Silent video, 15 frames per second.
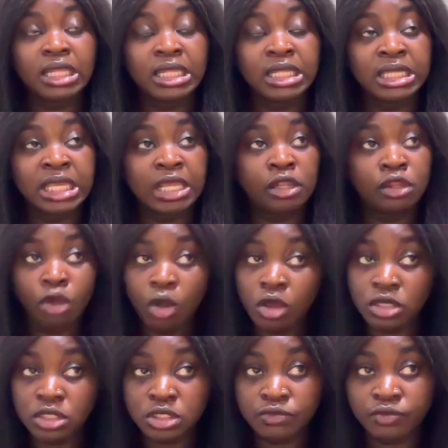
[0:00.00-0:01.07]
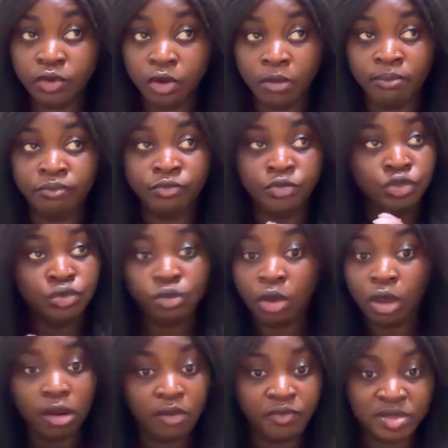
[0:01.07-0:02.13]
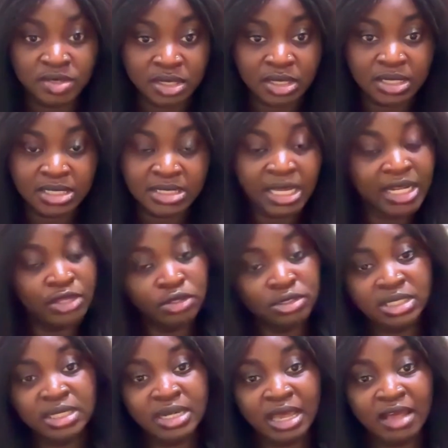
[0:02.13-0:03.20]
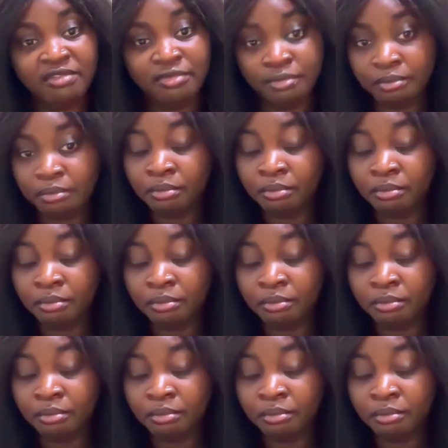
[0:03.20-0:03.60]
they lost from you all of a sudden deciding you didn't have